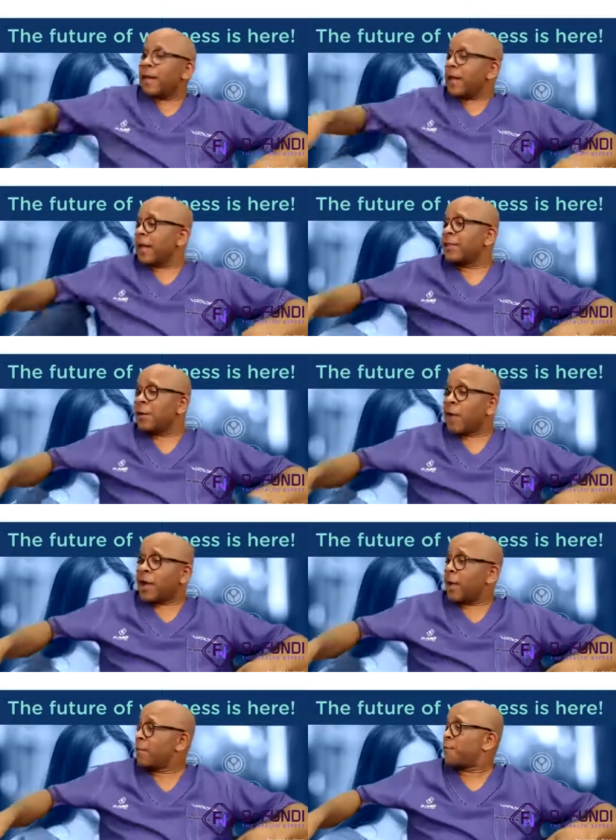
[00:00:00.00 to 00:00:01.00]
And they were
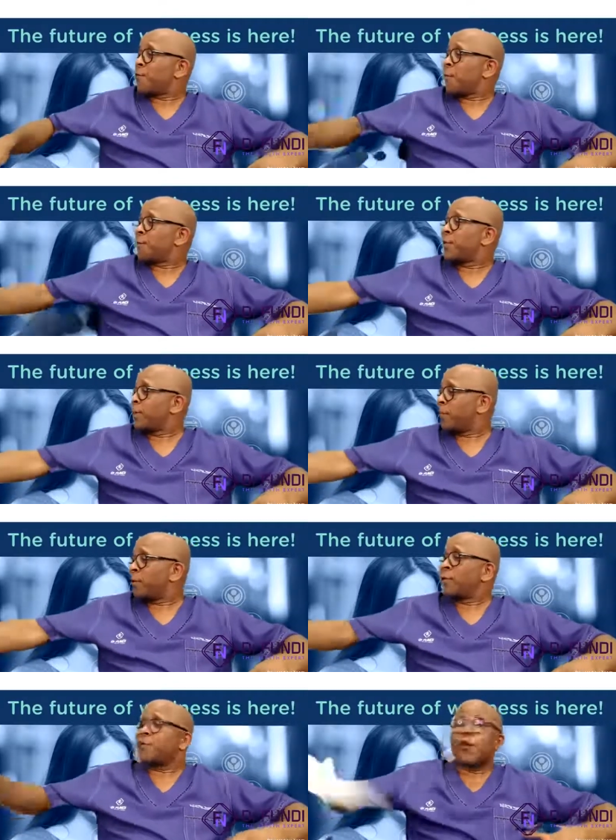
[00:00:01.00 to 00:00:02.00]
coming from
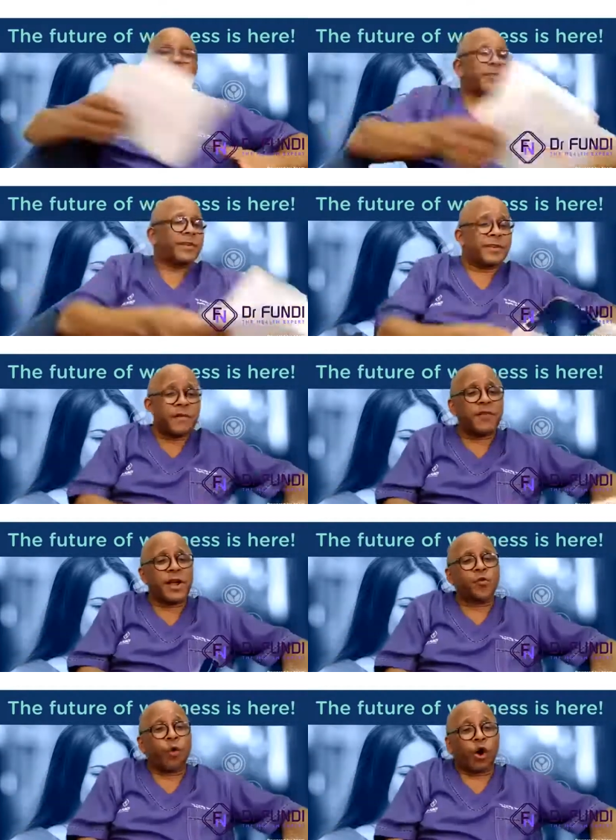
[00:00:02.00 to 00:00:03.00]
people from
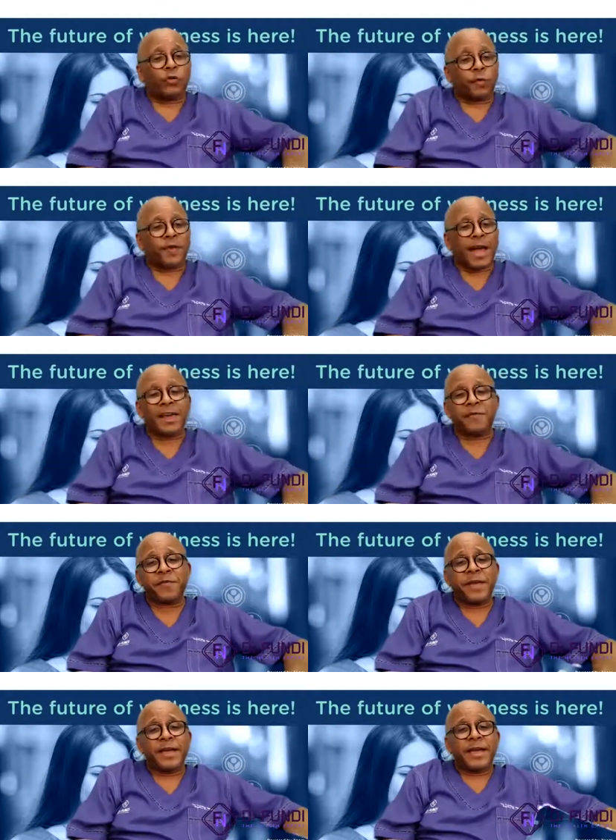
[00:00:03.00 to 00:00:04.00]
different walks of life,
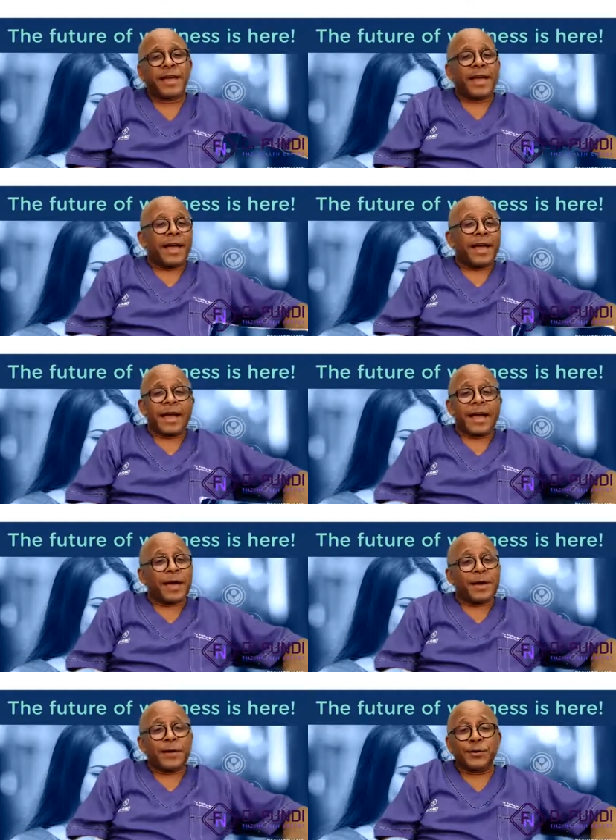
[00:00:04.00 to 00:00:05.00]

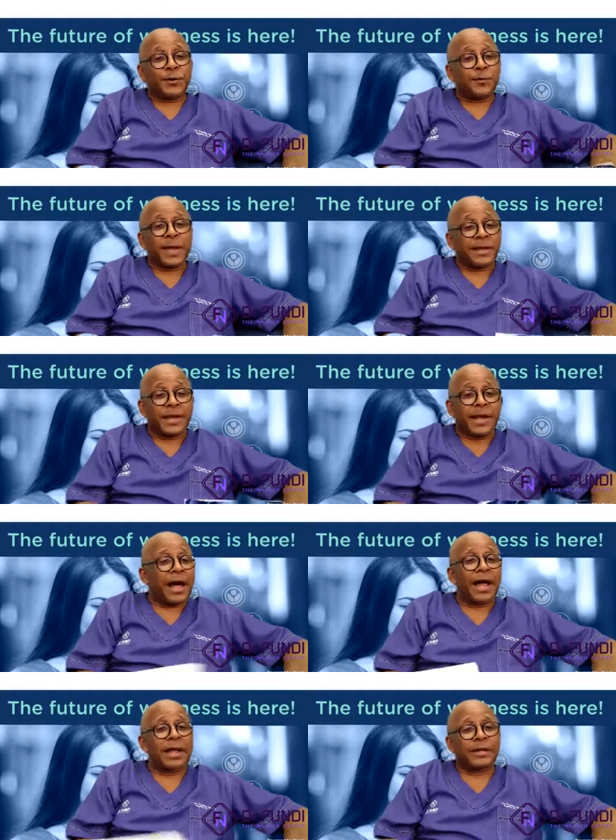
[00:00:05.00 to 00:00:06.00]

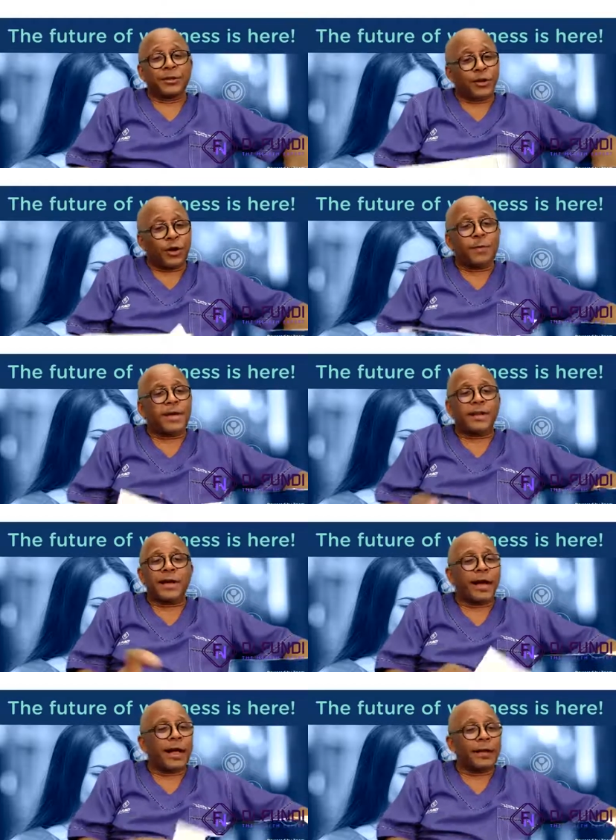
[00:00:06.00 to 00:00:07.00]
medical,
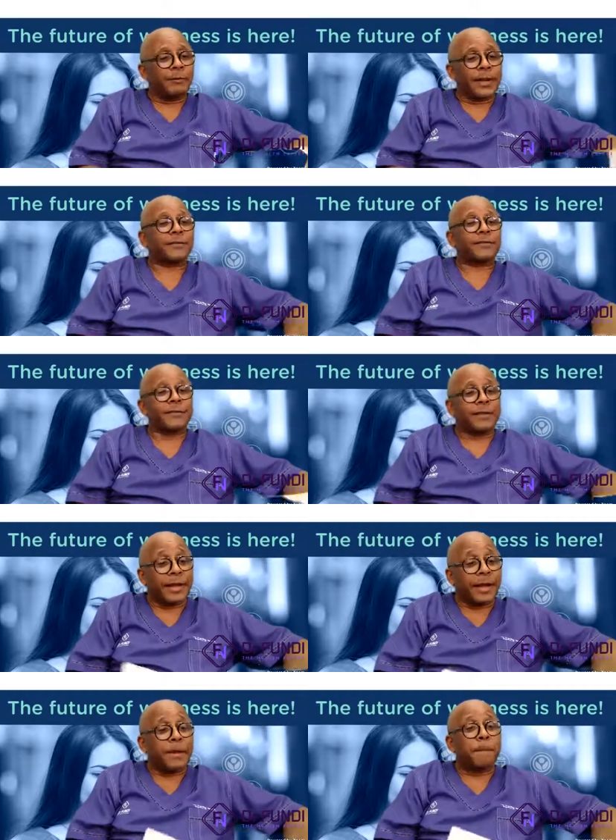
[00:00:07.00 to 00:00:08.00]
non-medical, but
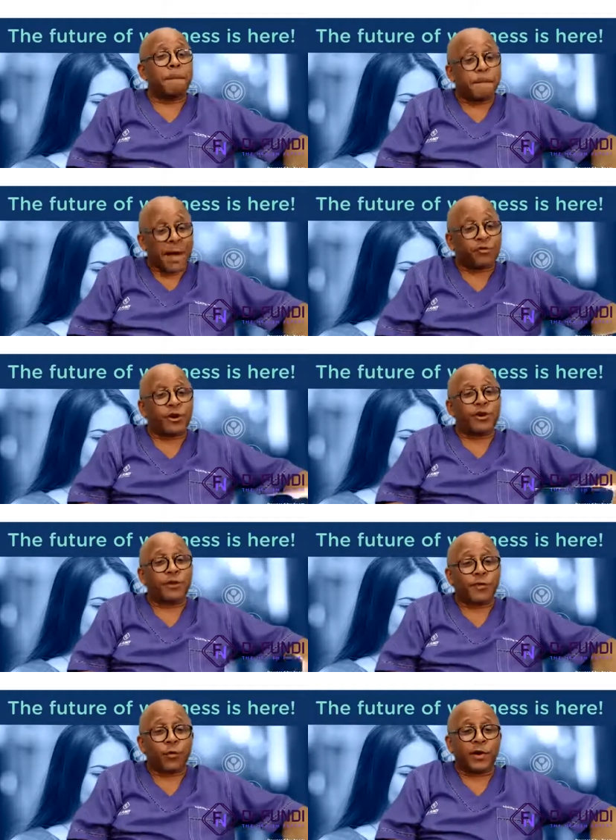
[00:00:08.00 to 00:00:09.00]
majority
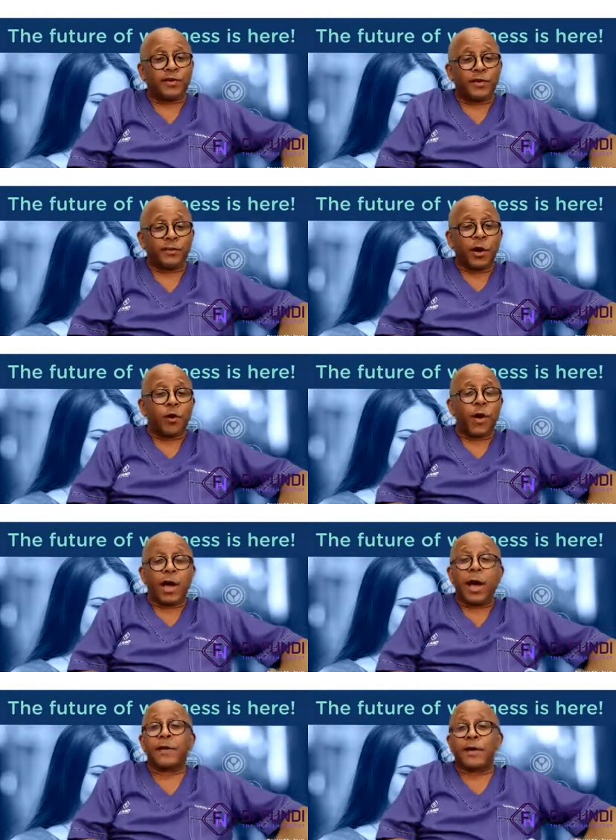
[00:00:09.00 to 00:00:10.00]
of the questions were
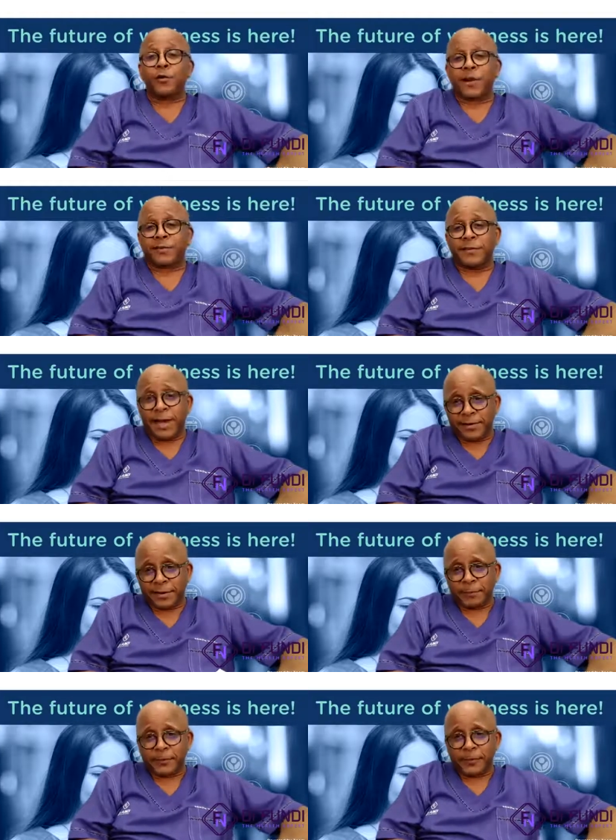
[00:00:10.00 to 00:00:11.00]
around vaccination.